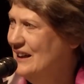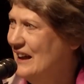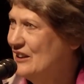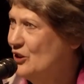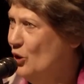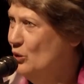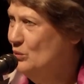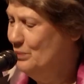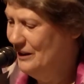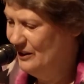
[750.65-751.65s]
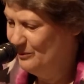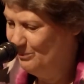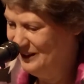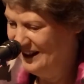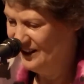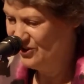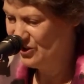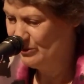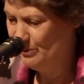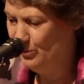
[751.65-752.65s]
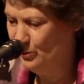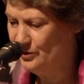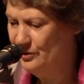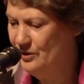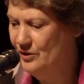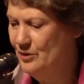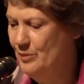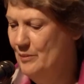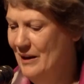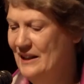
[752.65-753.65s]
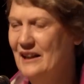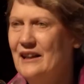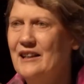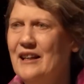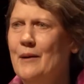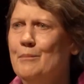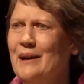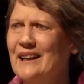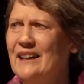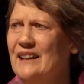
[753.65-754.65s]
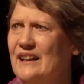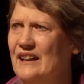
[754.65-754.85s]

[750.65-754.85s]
and coal-powered plants are reported to be making a comeback